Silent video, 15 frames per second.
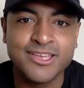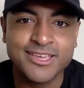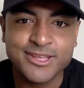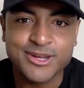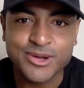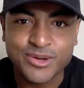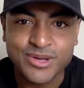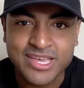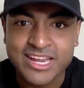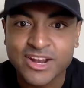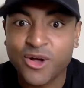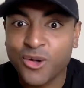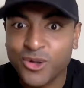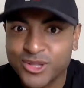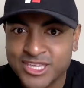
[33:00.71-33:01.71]
you know get a
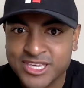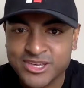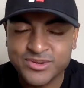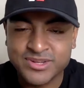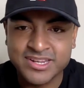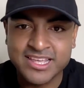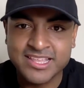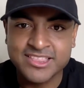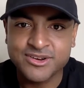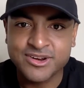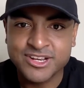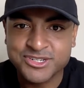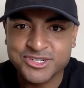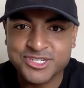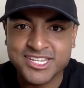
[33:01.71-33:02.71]
hold of you and, and they're
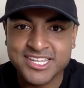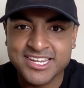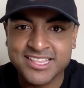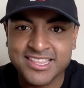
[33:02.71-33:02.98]
interested in